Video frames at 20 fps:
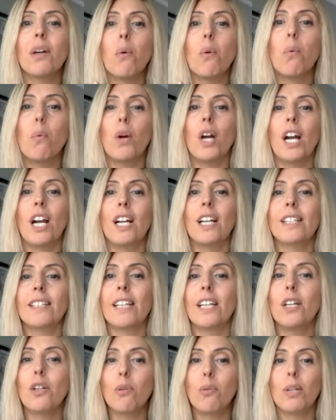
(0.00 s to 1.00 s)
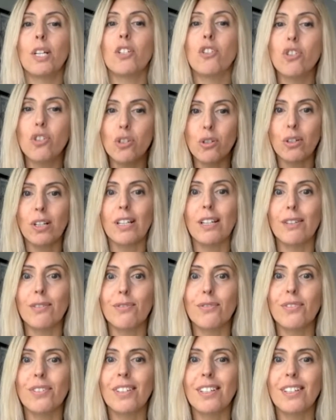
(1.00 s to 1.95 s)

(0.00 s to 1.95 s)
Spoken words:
the world in which you live.